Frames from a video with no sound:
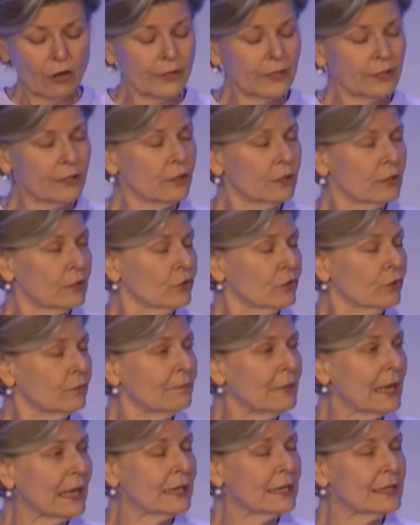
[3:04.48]
the
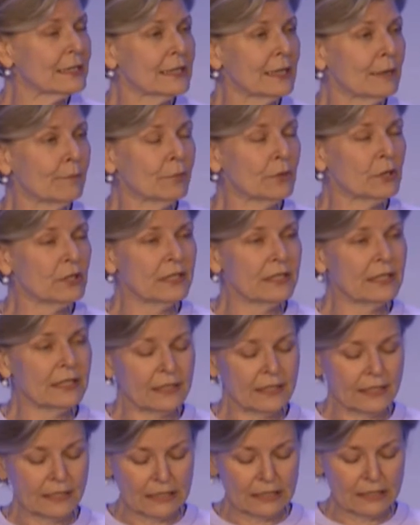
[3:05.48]
tremendous and
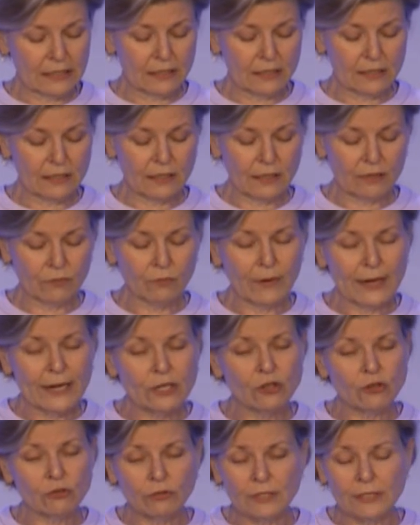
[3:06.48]
persistent
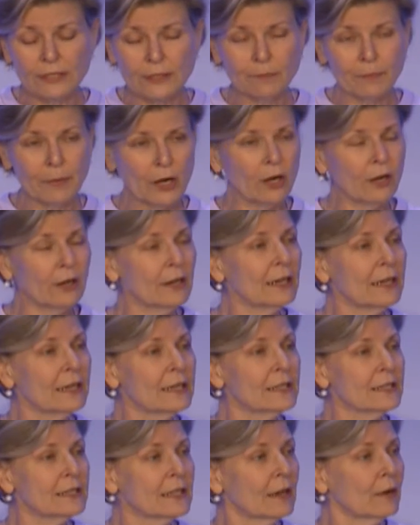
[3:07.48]
racial
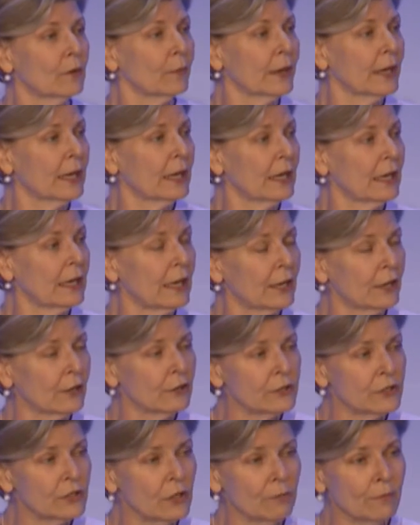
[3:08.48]
disparities that we
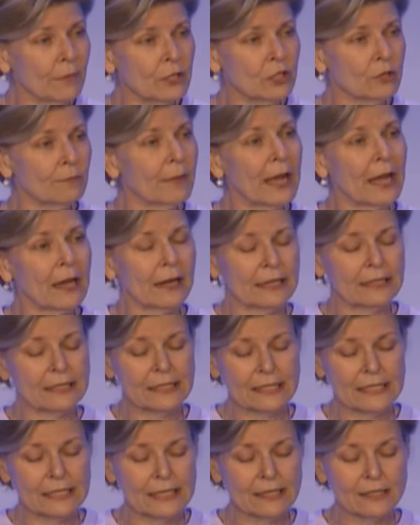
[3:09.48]
hear so much about and
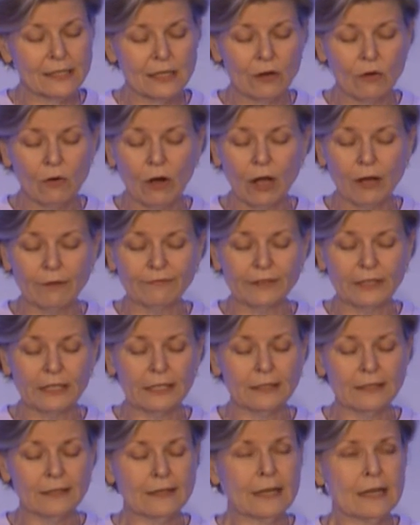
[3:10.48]
see so
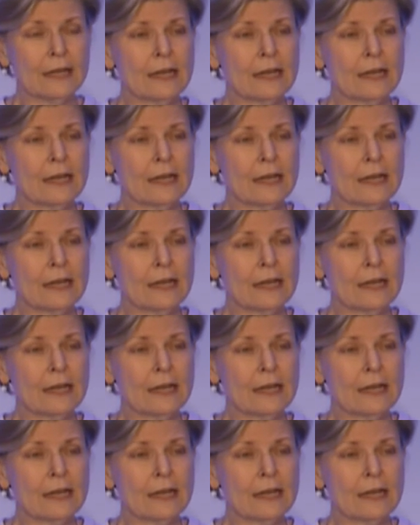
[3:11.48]
often.